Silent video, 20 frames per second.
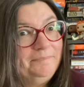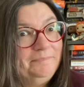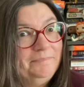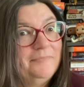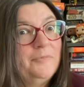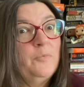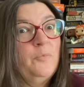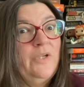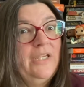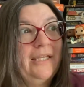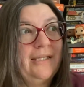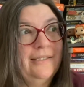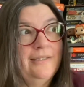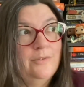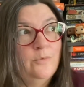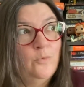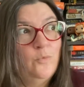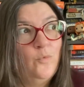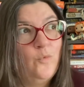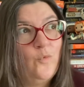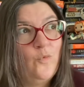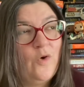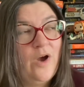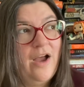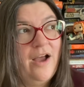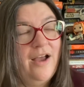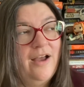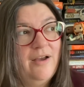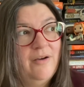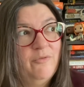we get uh,
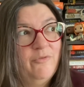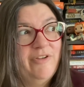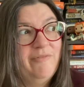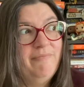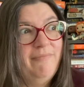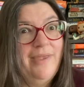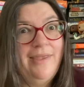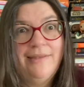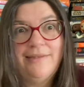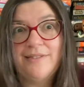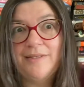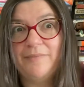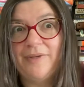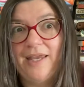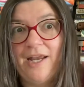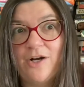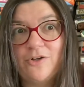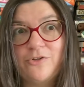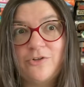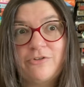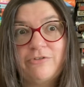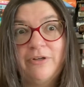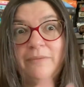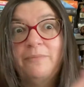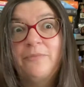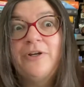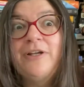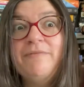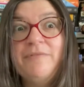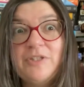we meet some characters from
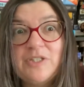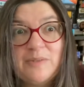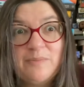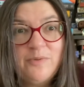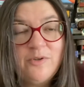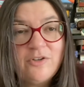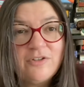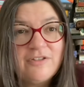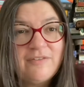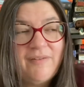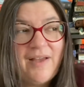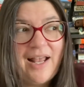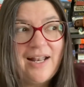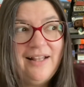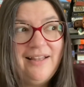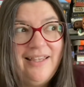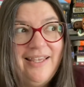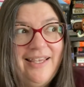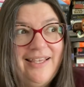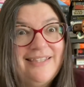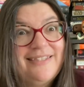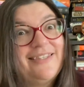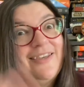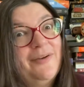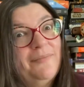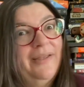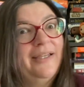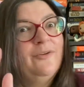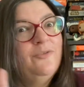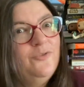previous books finally. So I'm
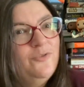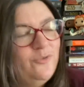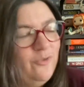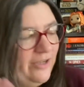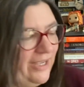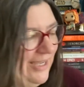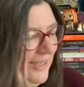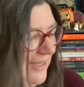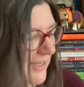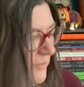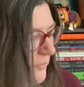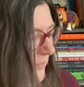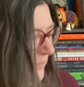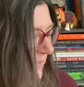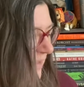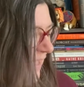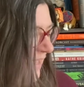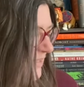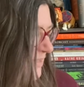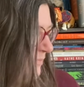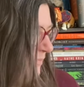like, ooh, okay, yo, got some